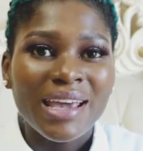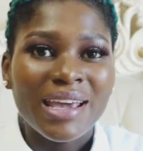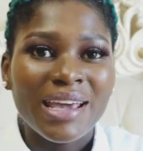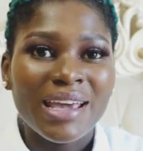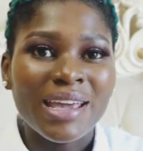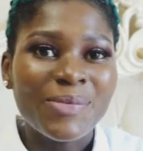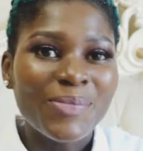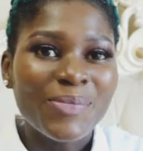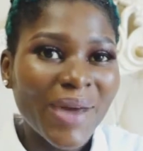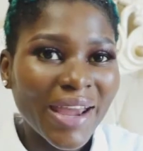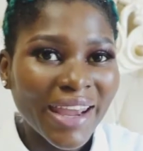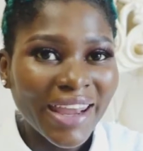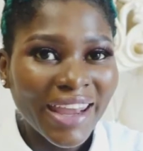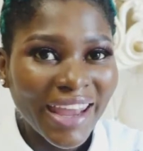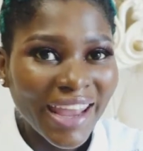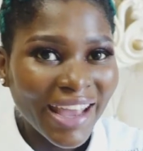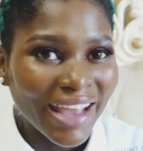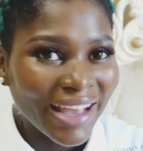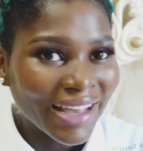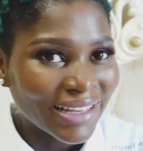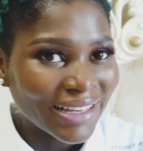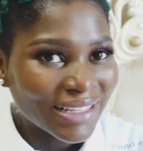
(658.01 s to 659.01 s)
In my
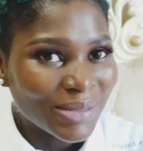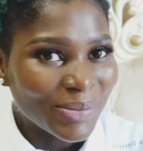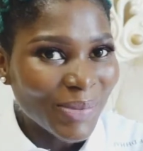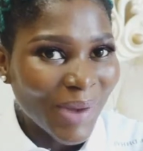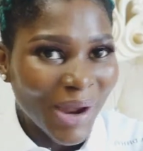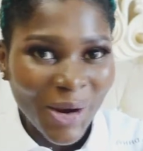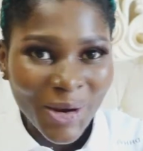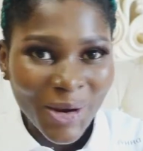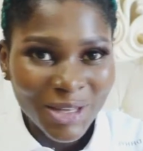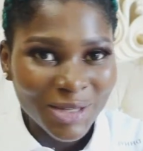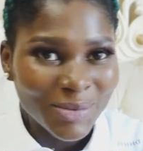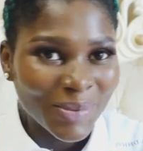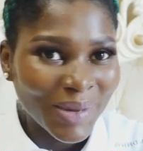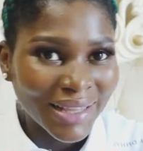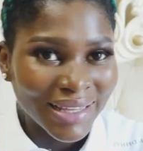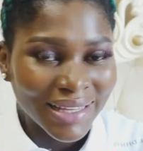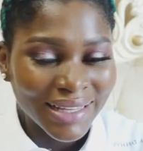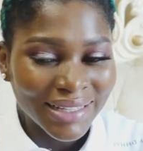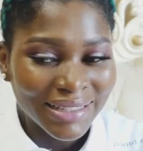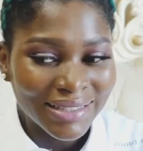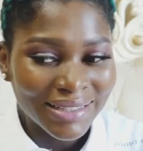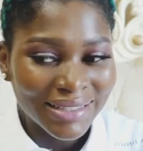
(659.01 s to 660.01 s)
case, my husband
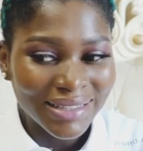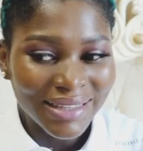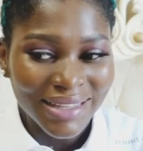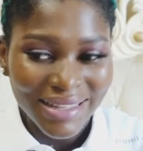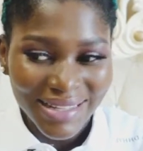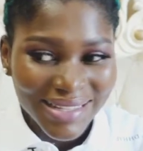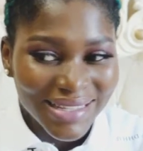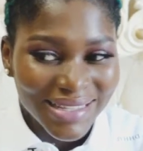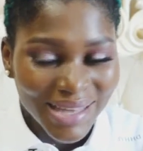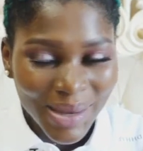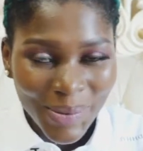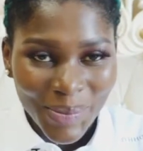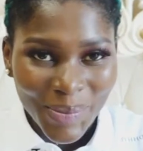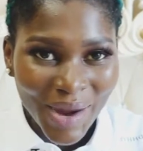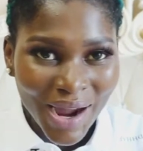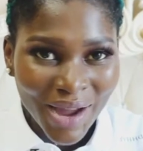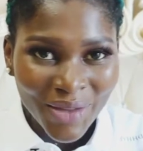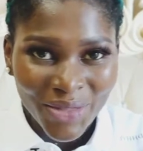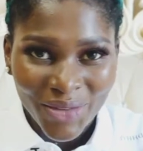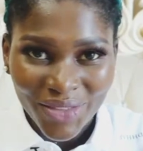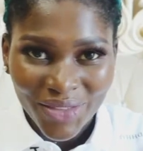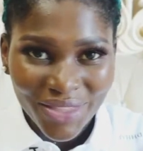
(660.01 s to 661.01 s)
is the same.
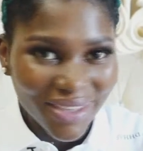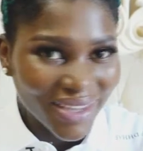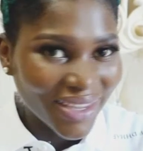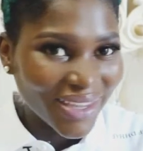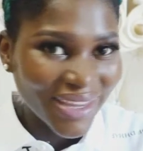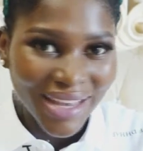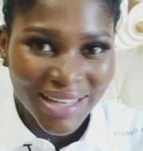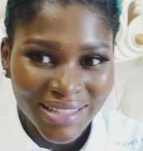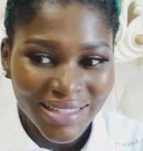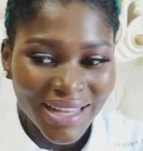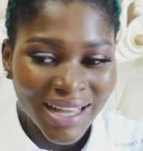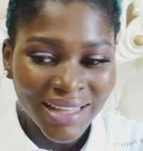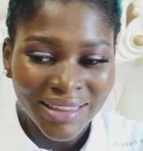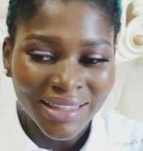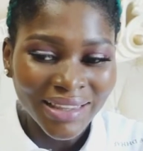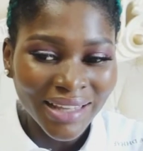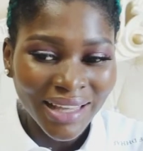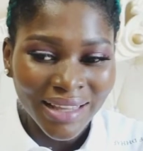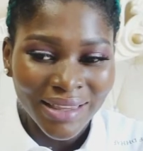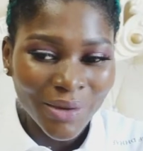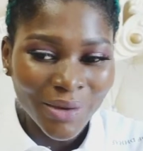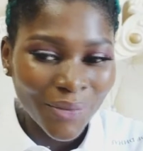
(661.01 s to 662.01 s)
I don't think he added
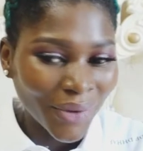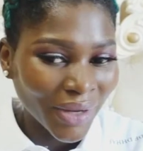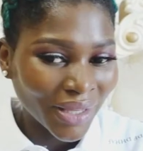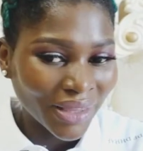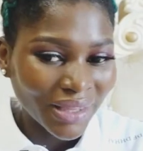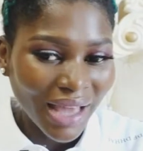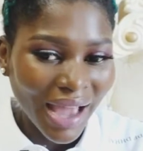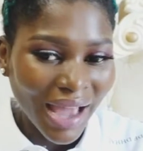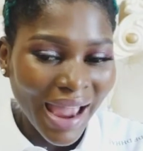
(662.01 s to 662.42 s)
any weight.